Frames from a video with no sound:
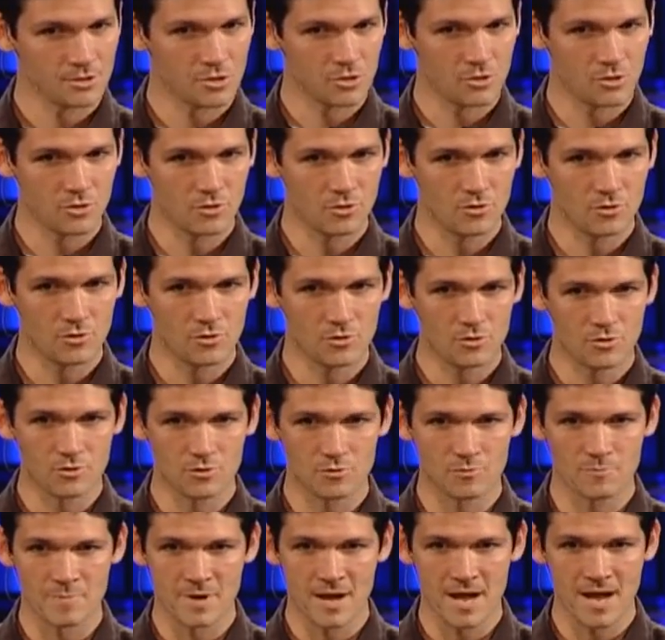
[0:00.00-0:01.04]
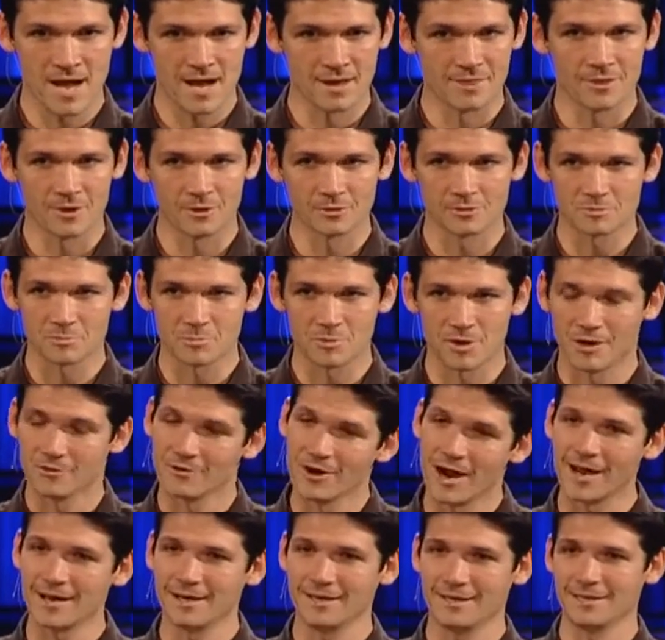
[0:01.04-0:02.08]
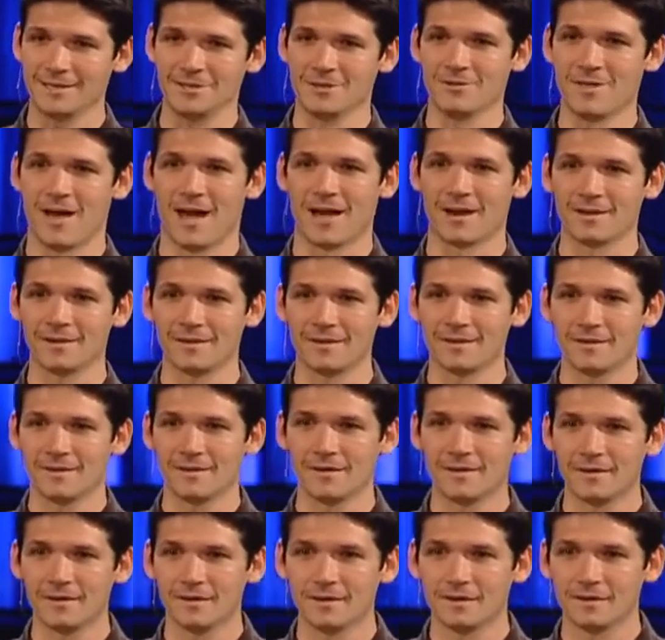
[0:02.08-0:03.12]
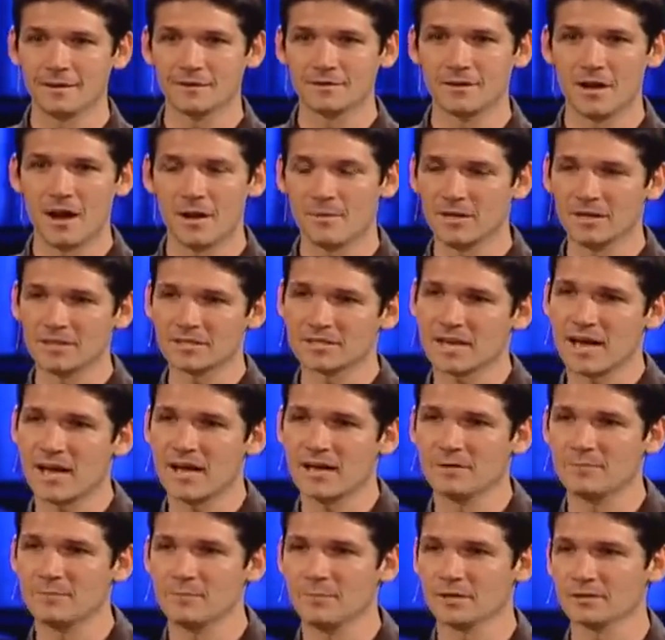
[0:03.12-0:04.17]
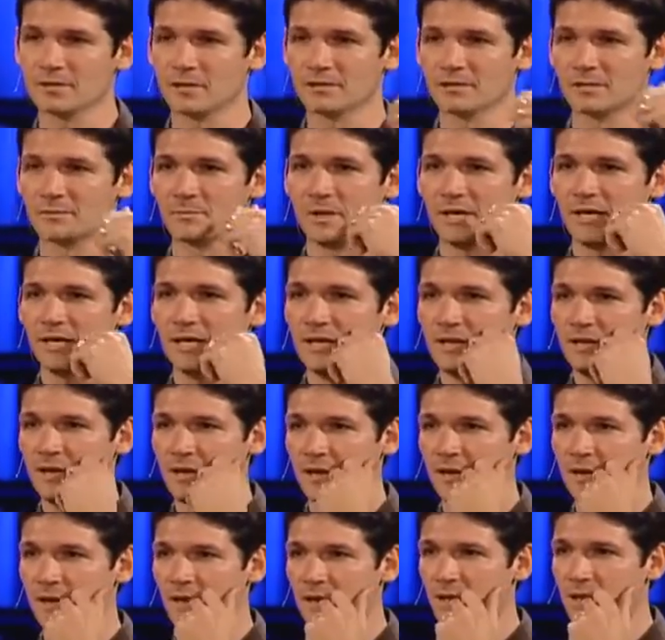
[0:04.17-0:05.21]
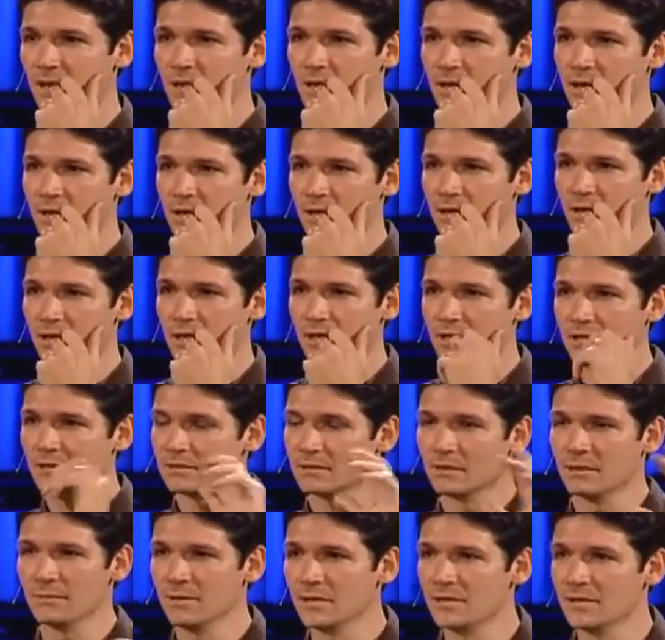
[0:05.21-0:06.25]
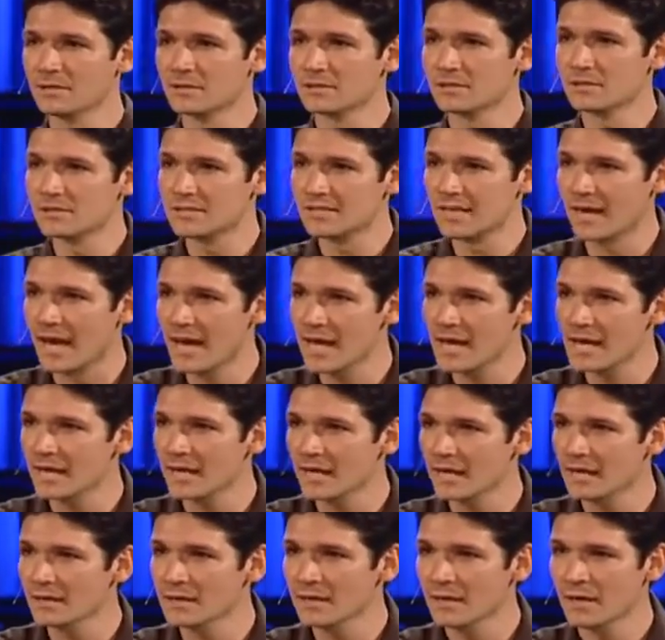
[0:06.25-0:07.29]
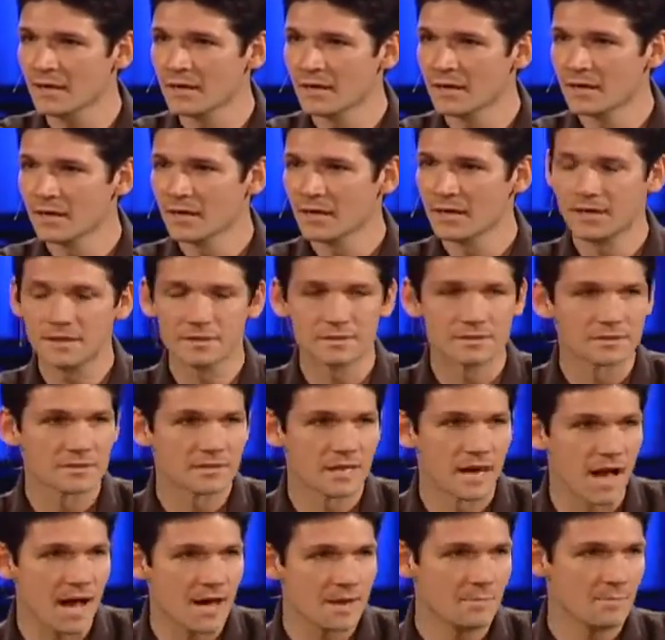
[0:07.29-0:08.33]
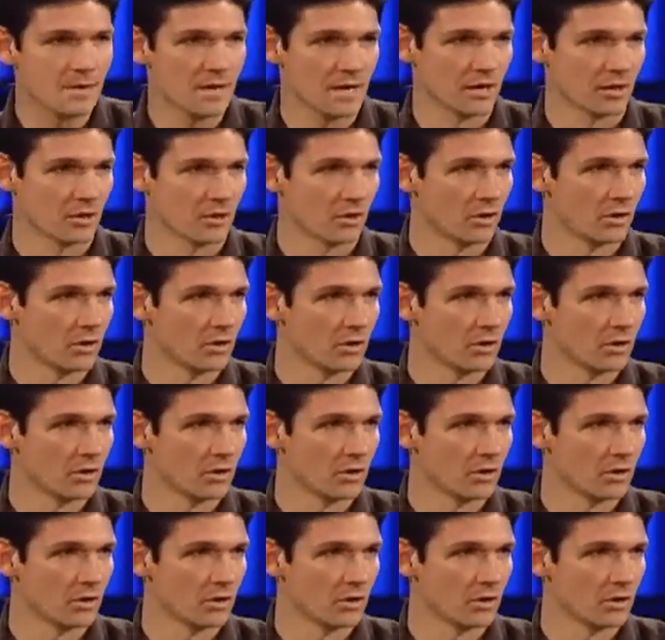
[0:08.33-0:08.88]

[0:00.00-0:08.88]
Oh, man, those breasts, right? He didn't do that. No, I mean, this guy isn't built on speed. He is taking his time here.